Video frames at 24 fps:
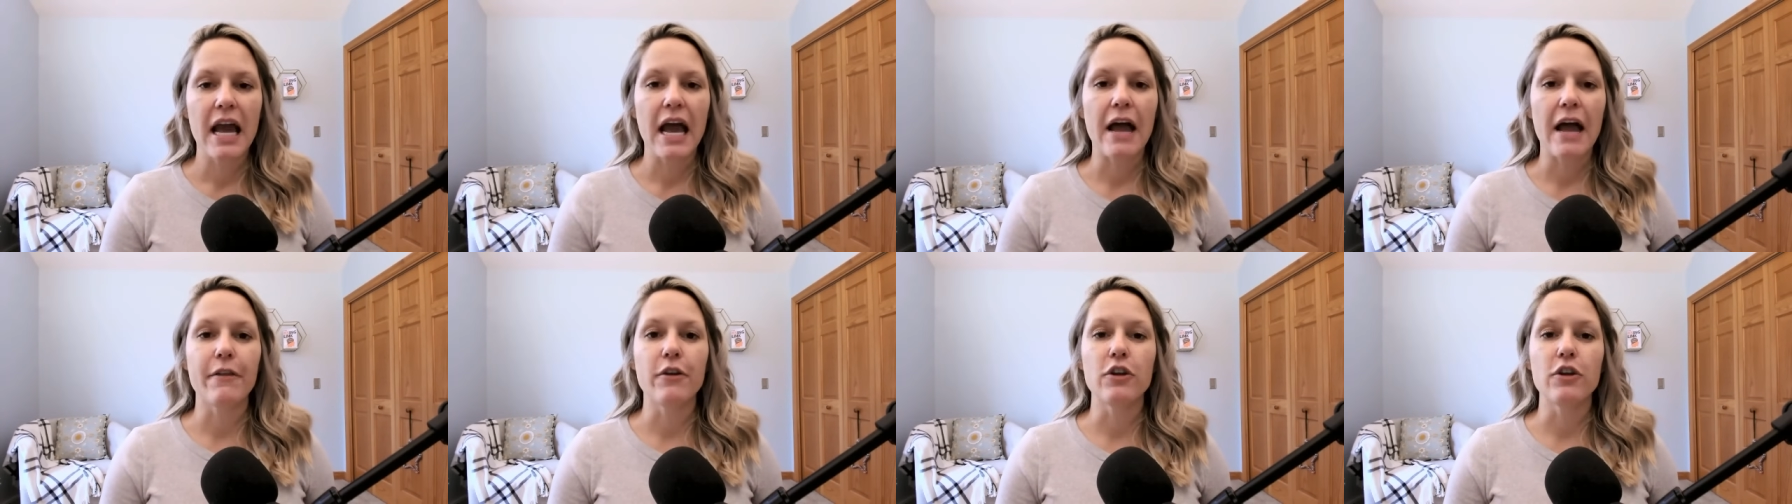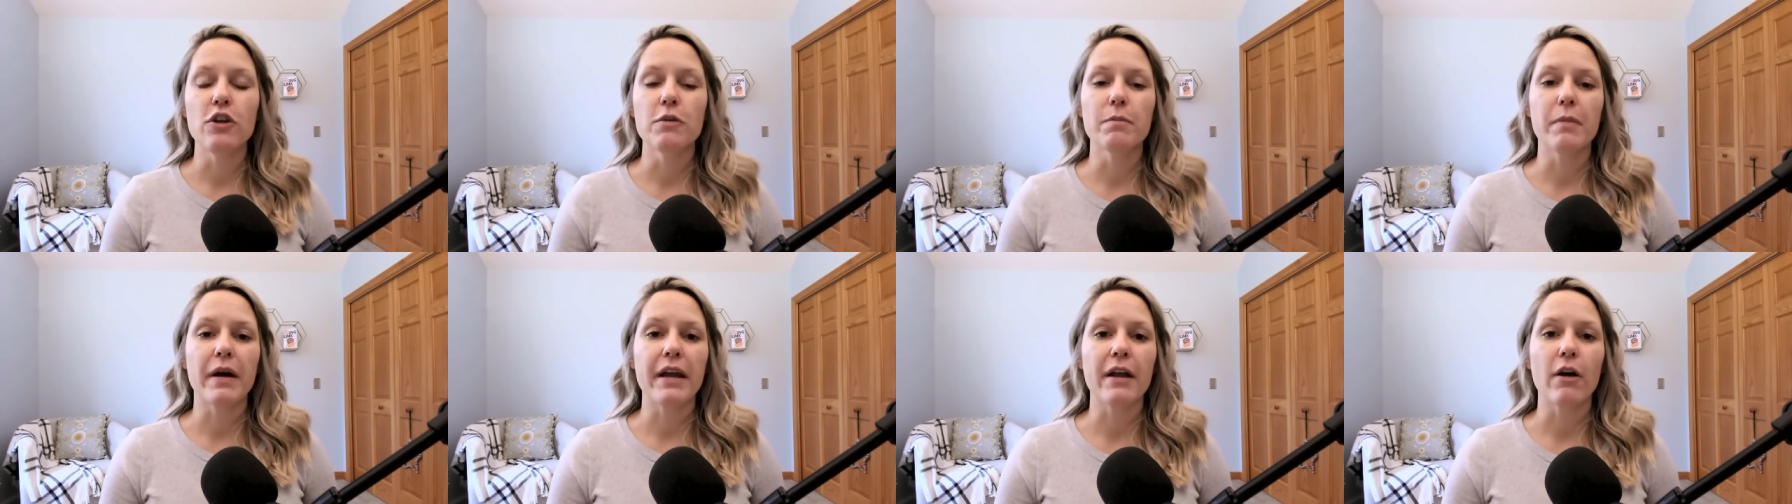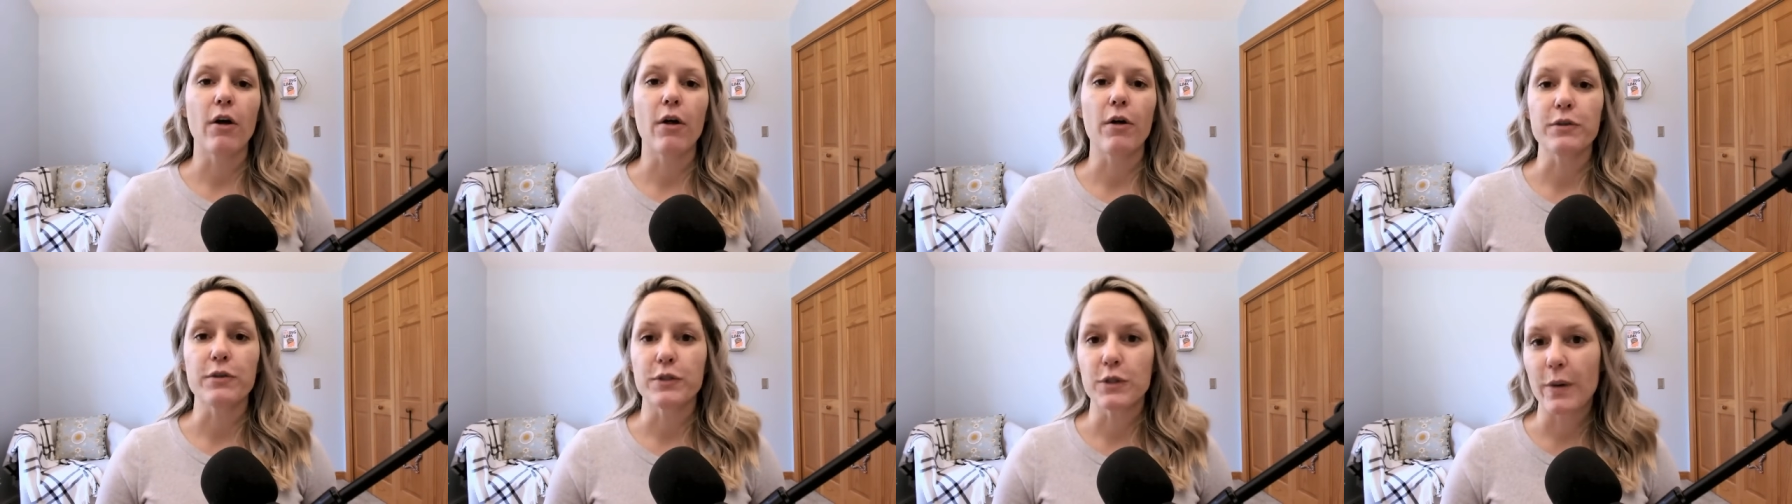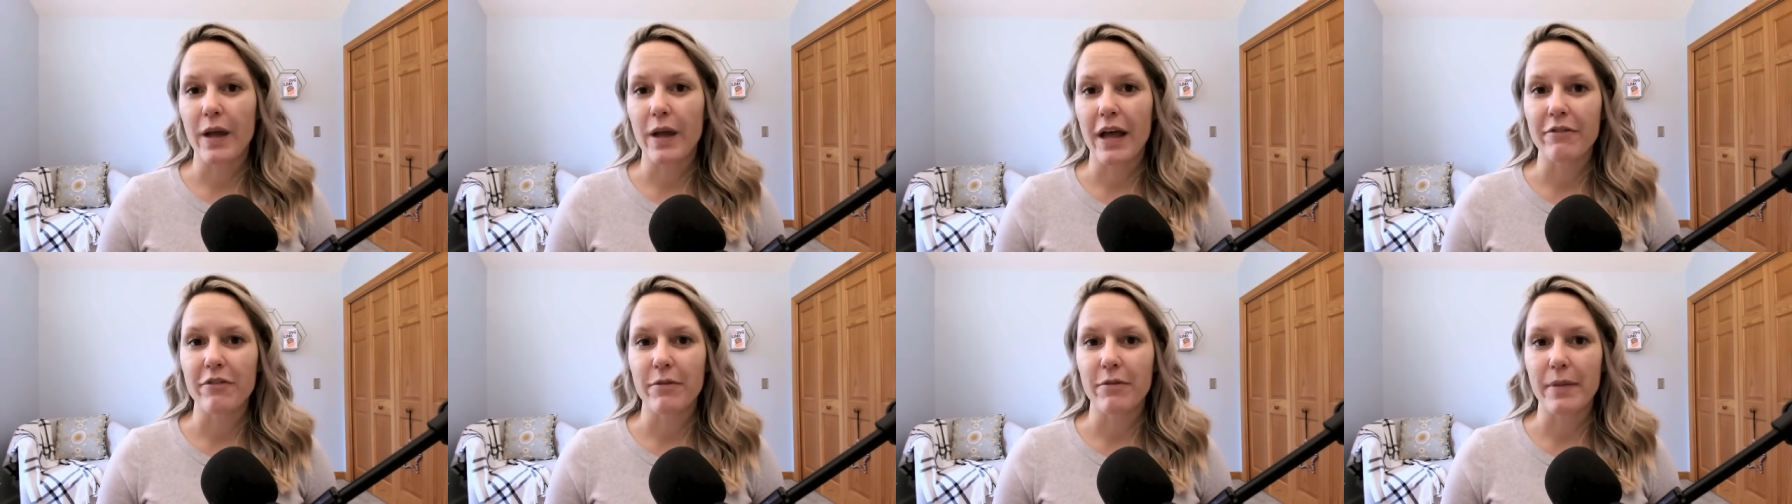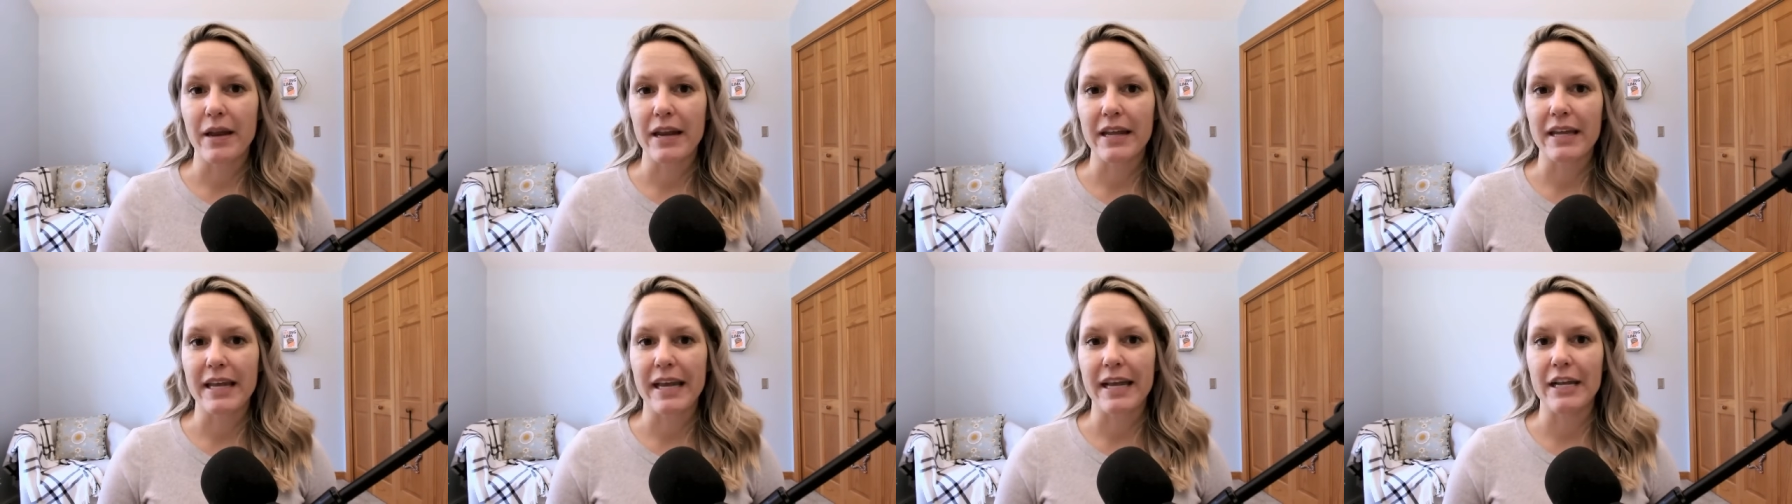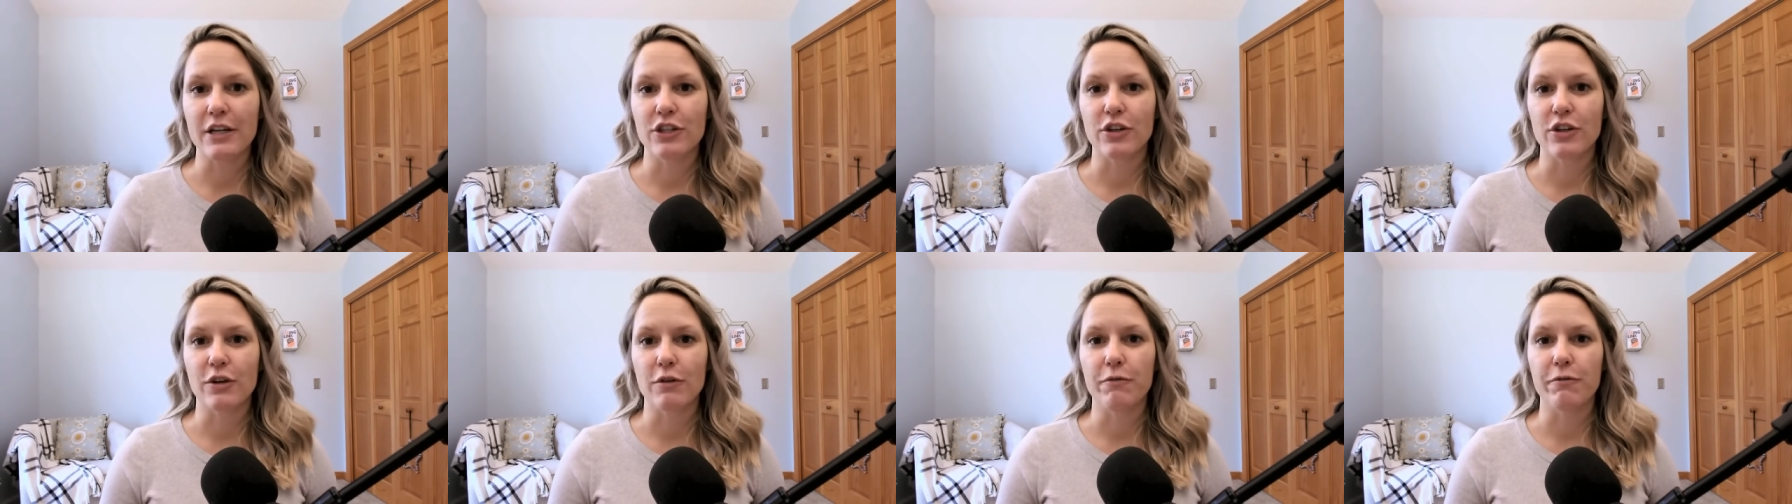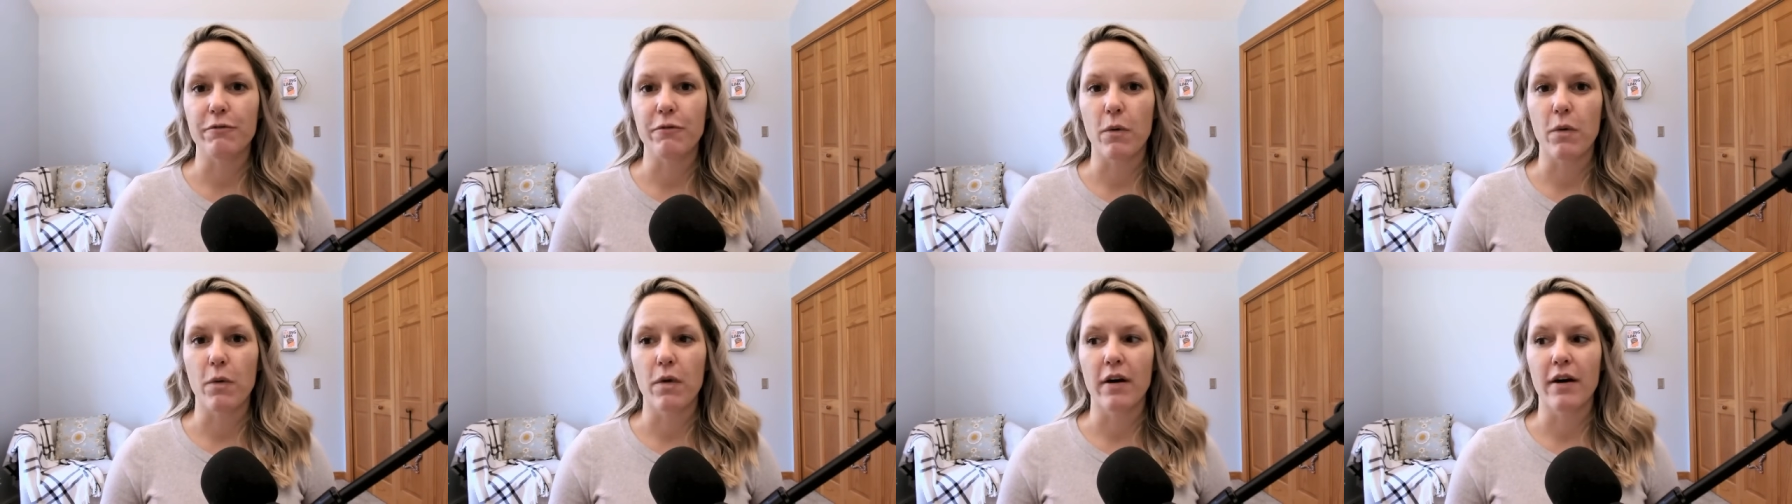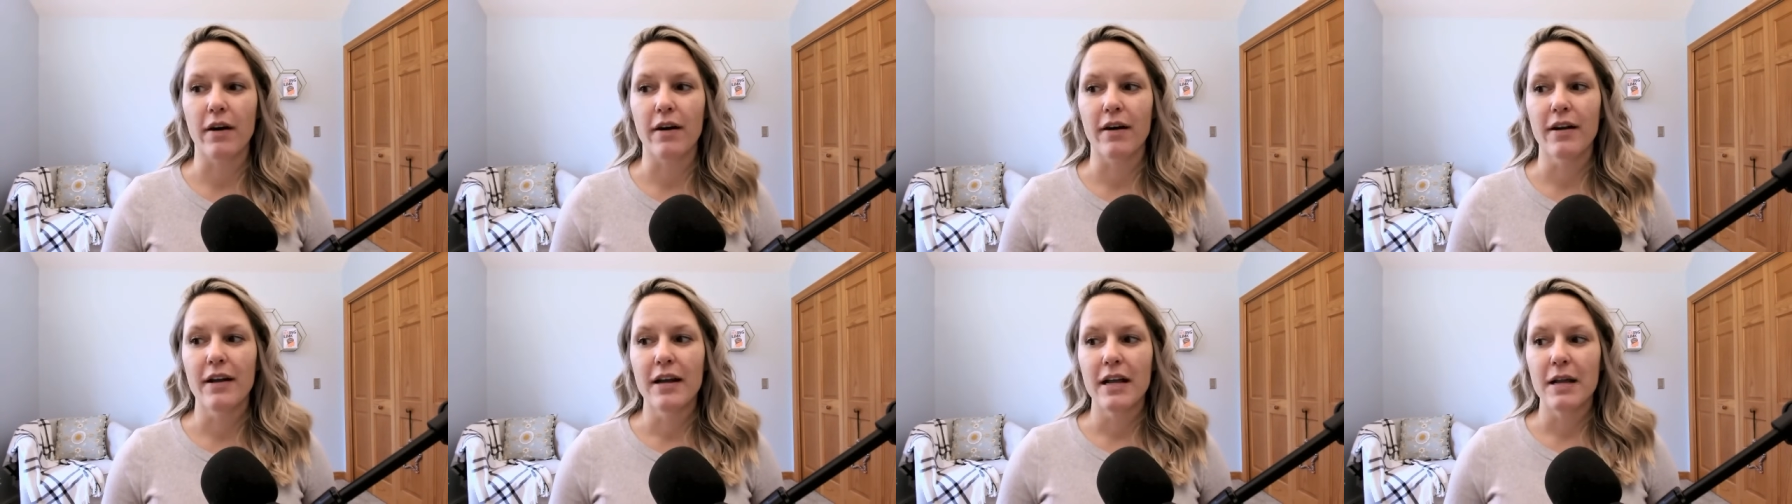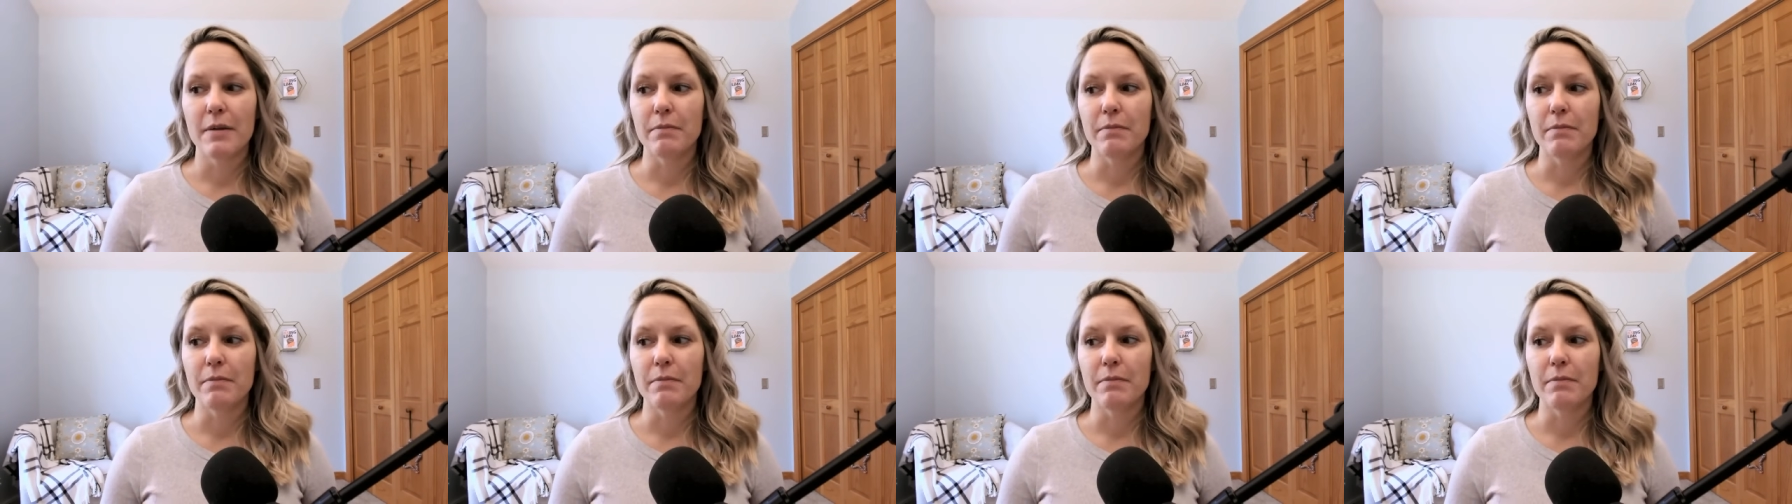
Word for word: and then you might also have a medication for